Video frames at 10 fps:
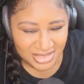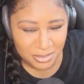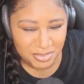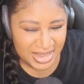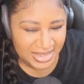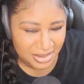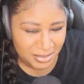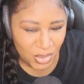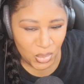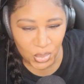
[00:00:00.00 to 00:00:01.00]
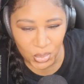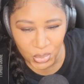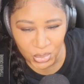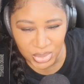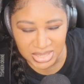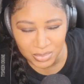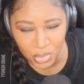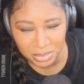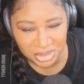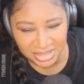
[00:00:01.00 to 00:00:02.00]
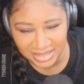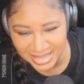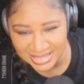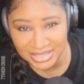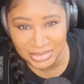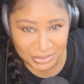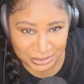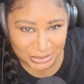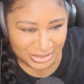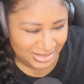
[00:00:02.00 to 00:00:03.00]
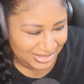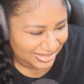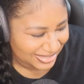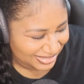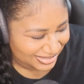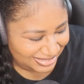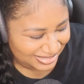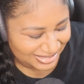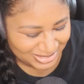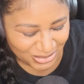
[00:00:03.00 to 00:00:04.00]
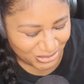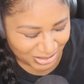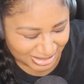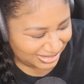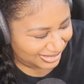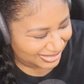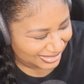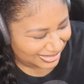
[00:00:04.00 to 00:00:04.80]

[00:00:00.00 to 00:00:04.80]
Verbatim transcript: debating about who is more middle class than who. It's so funny.